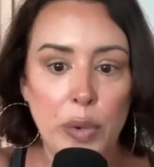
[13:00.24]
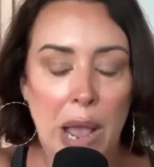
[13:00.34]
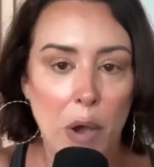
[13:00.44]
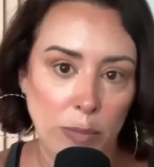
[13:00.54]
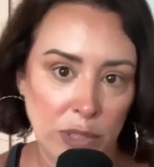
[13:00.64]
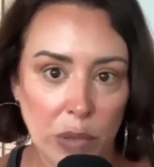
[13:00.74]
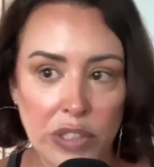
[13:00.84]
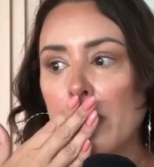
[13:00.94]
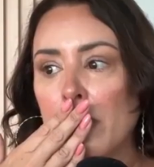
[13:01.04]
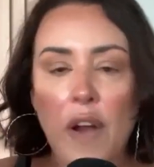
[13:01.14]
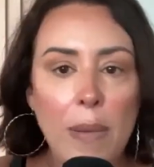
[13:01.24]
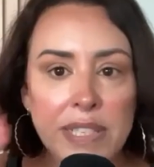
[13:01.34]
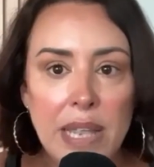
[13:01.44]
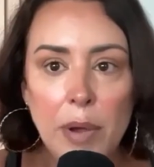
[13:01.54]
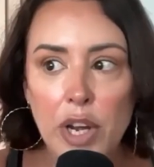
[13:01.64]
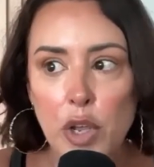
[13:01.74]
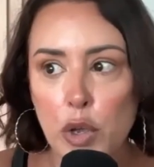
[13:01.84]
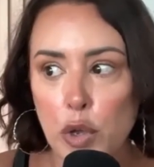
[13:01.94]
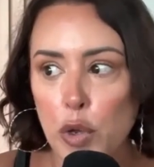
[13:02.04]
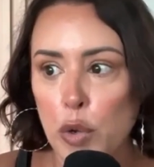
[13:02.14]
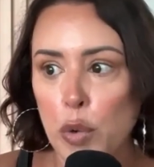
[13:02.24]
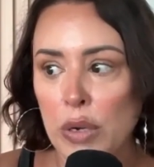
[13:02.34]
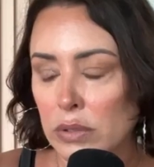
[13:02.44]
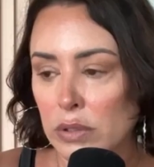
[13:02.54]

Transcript: now homeschools, from someone who